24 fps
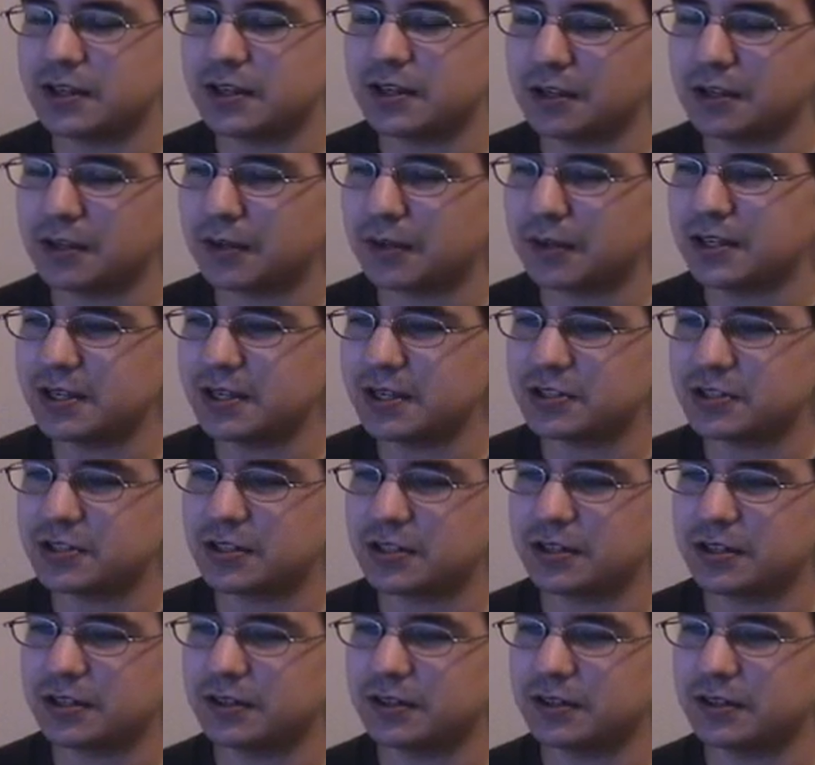plays
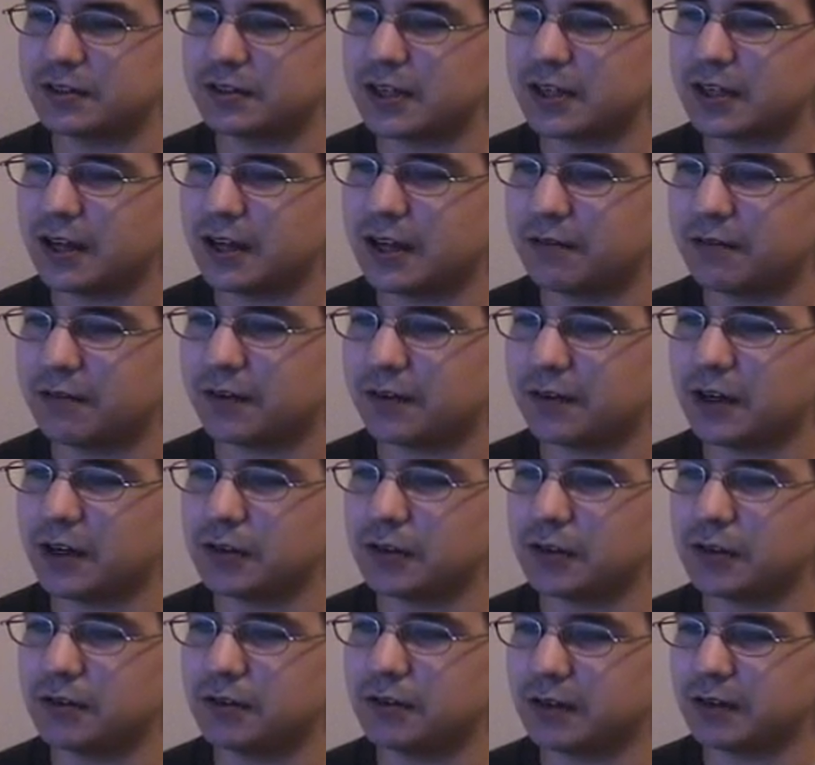the
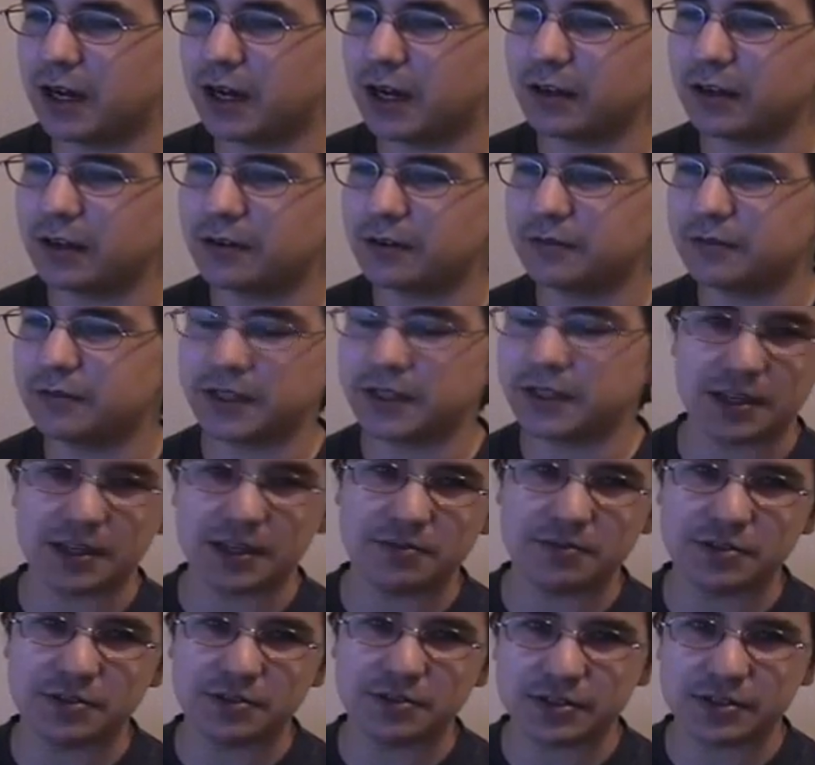father of Olive, and he
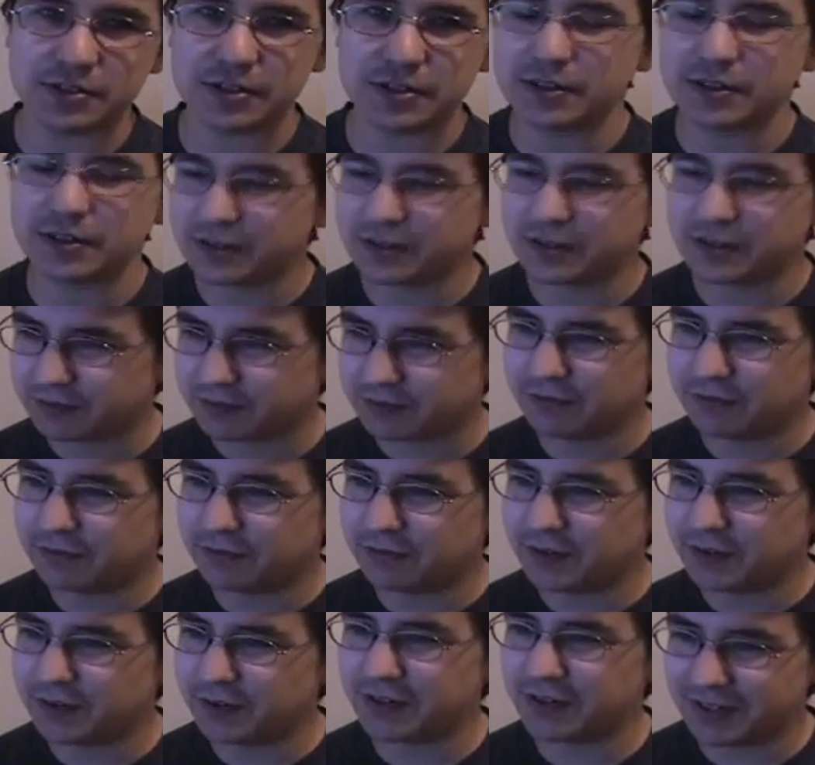was
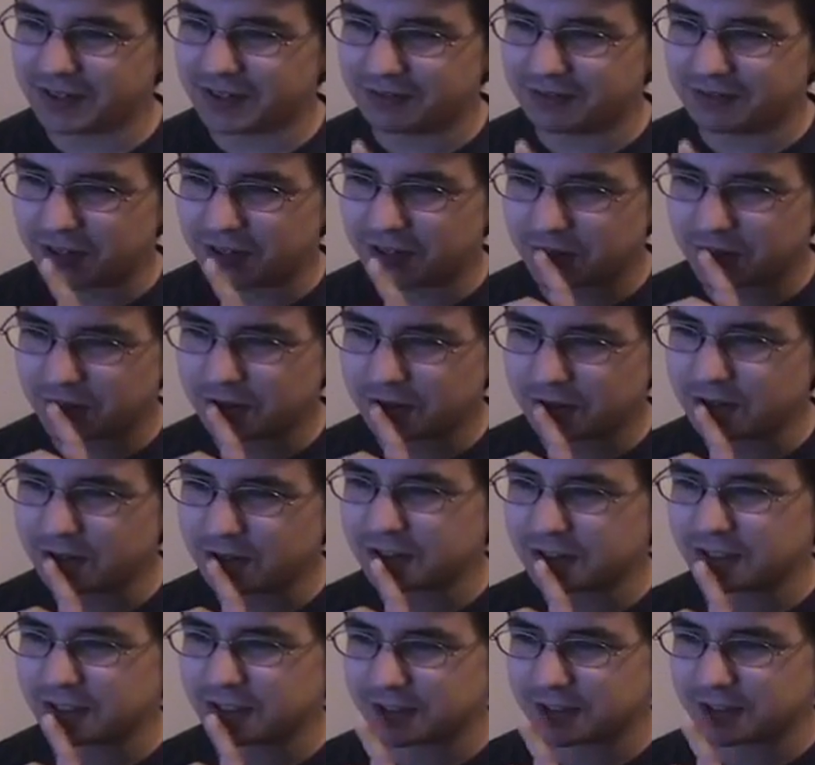very, very good
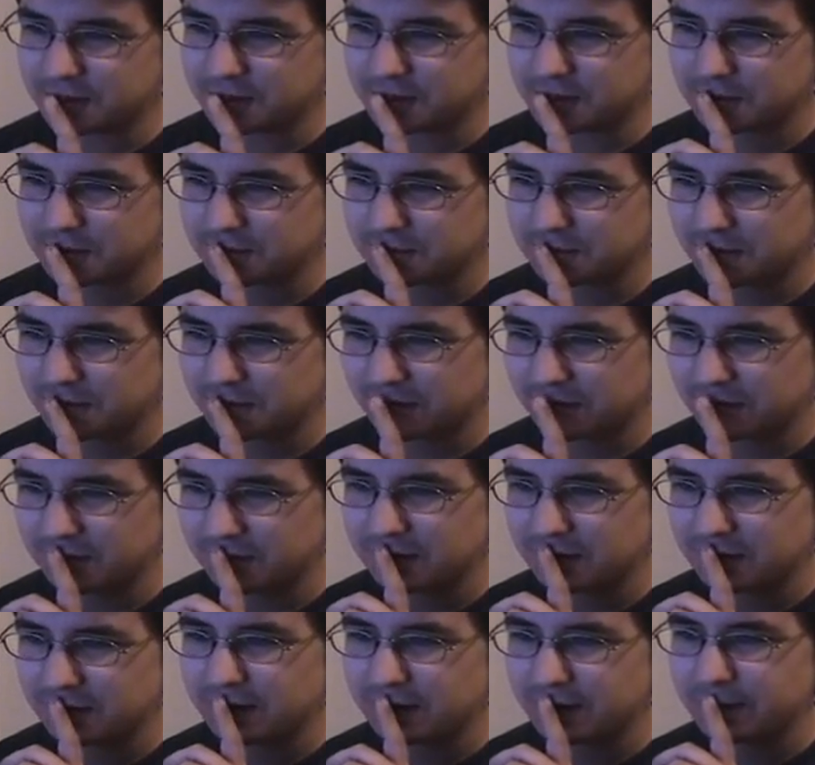in this.
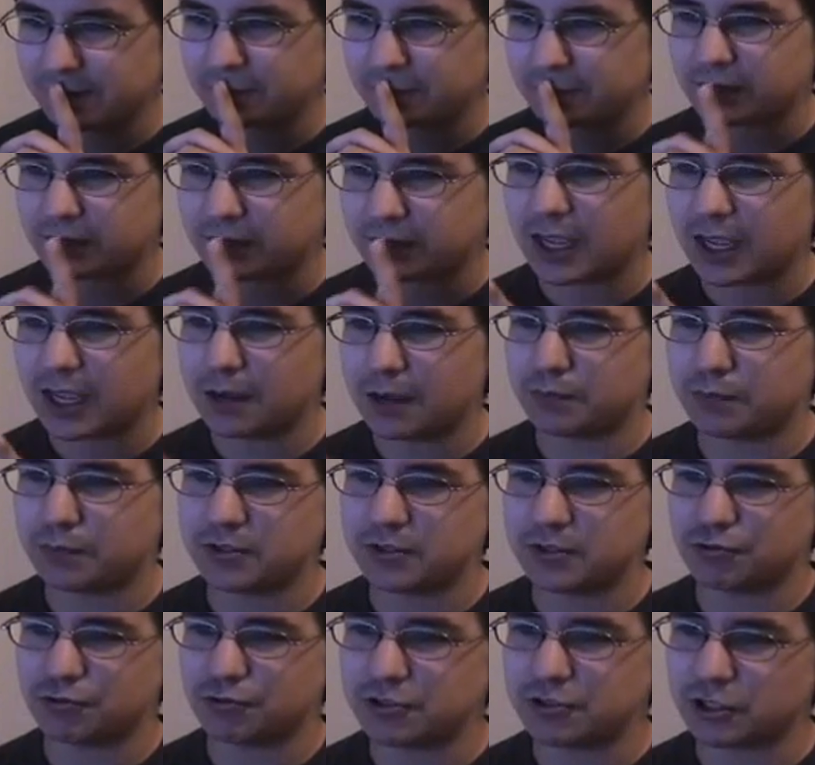And
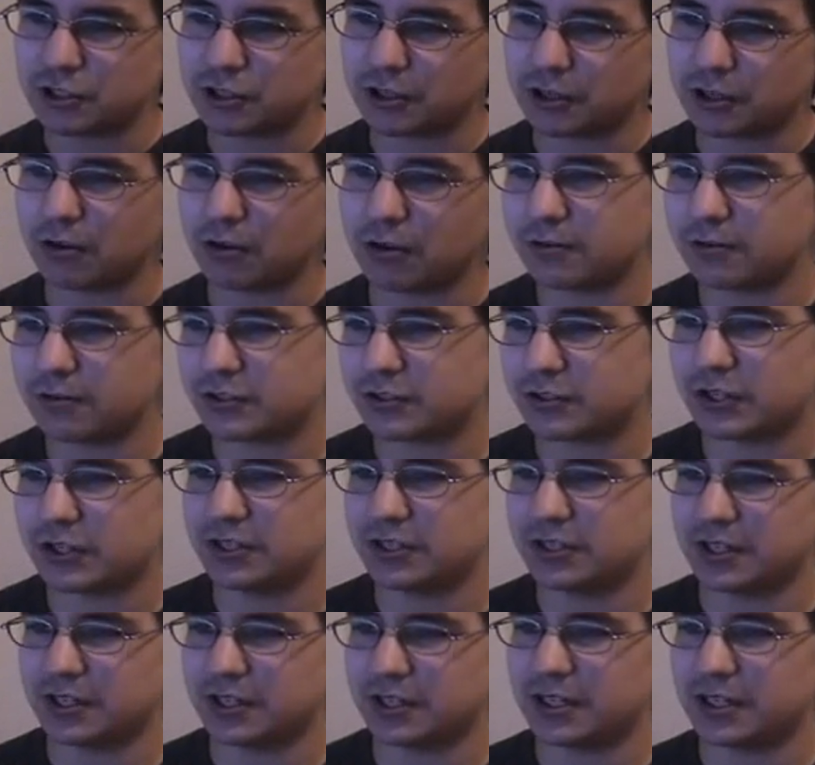Patricia Clarkson
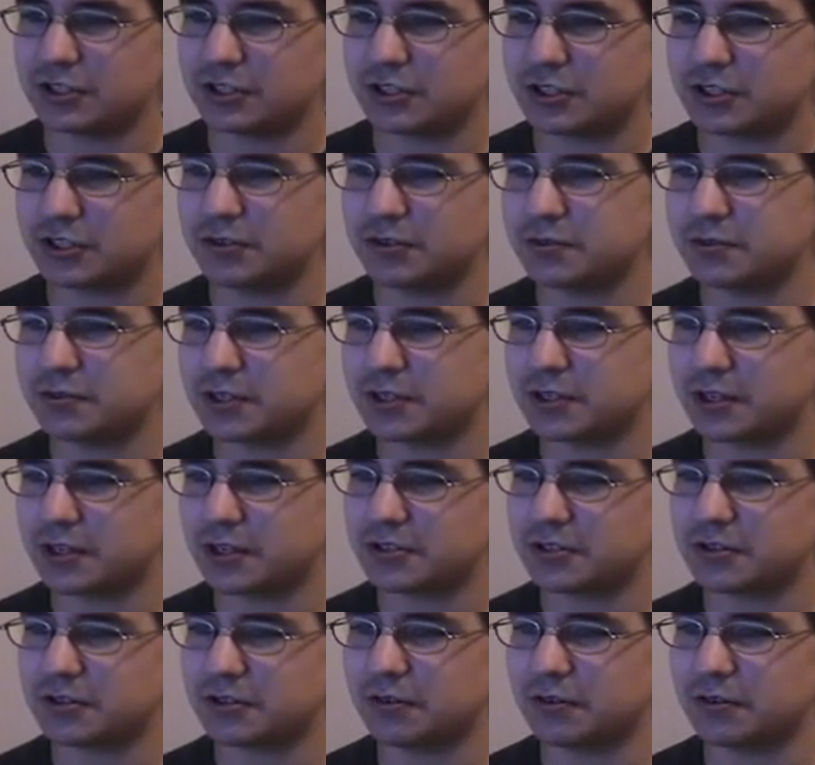is in it. She was
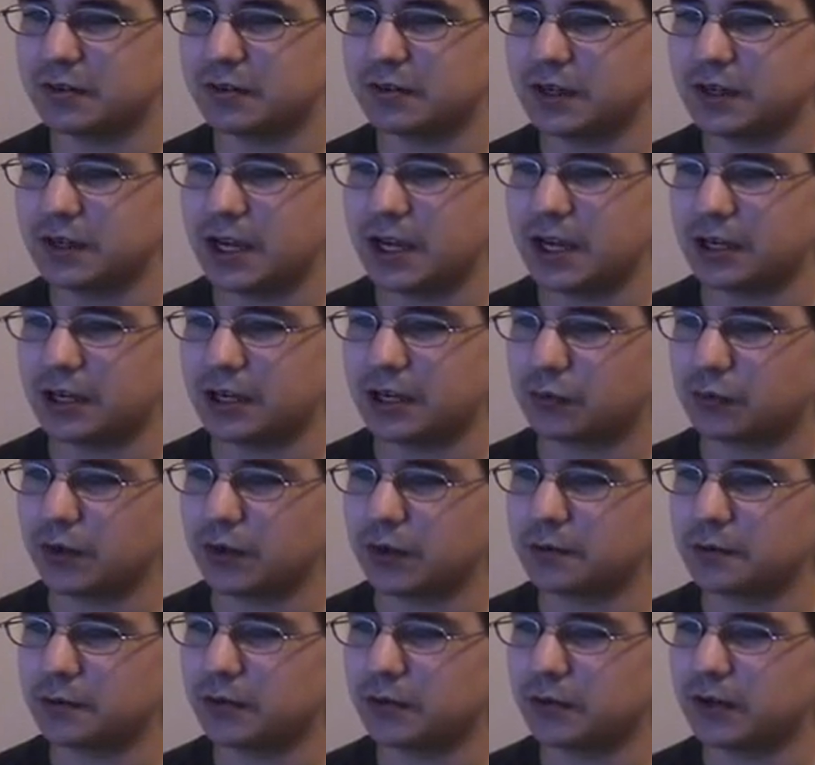also
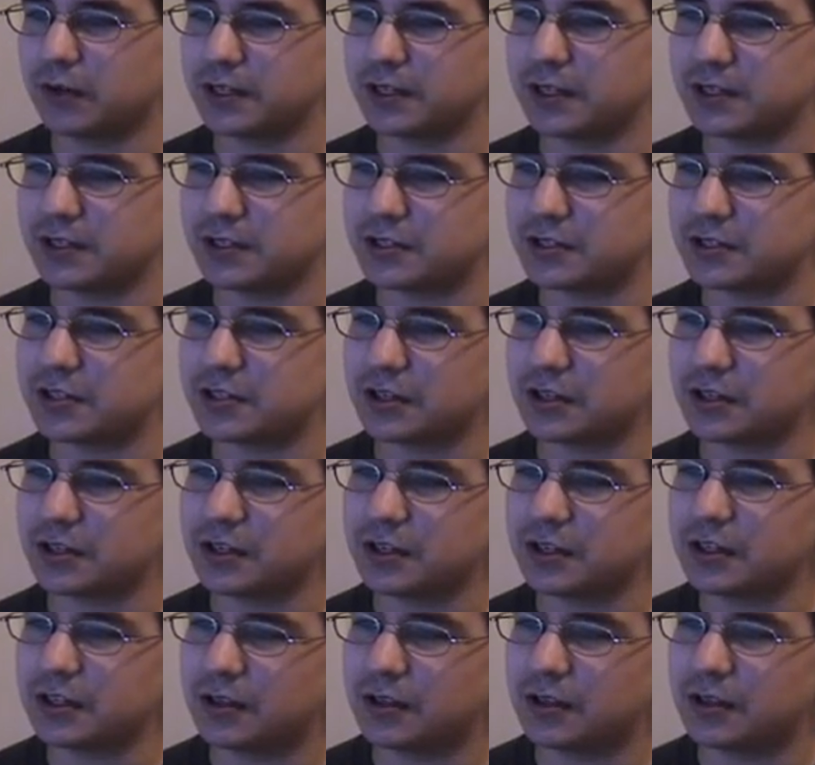incredible as
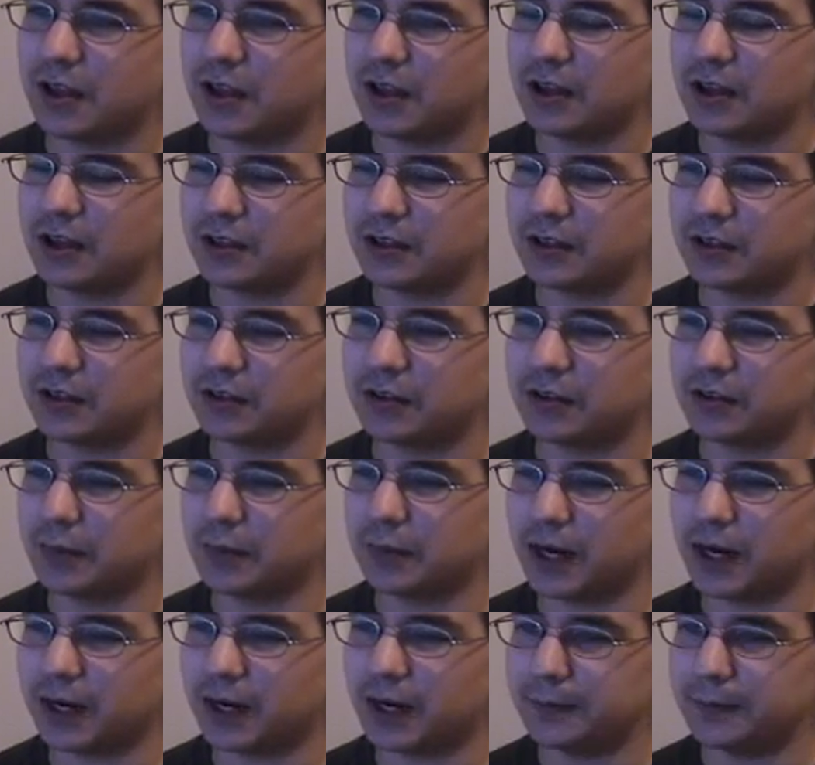the
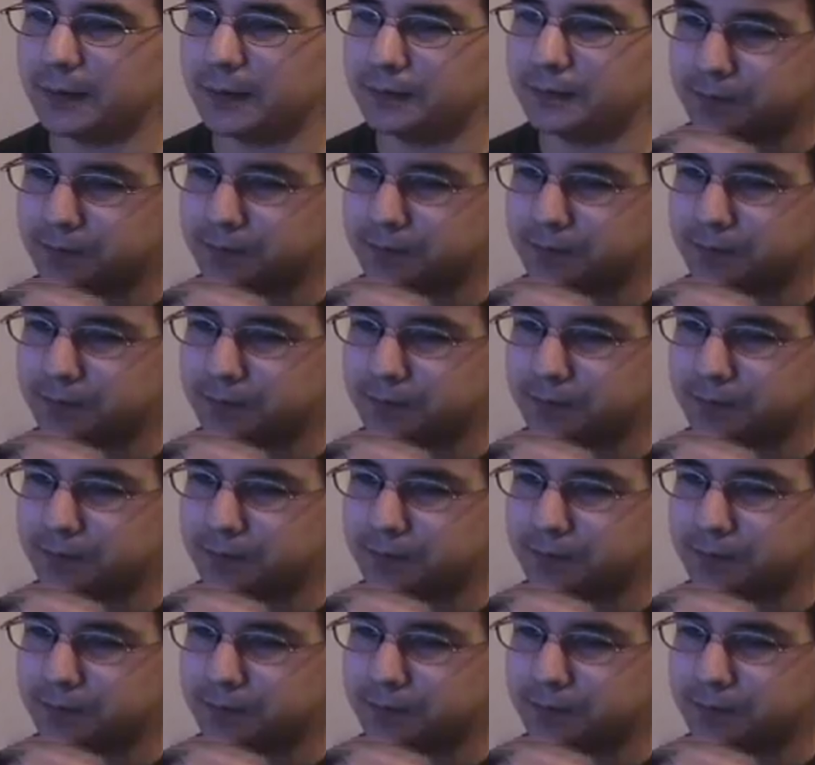mom.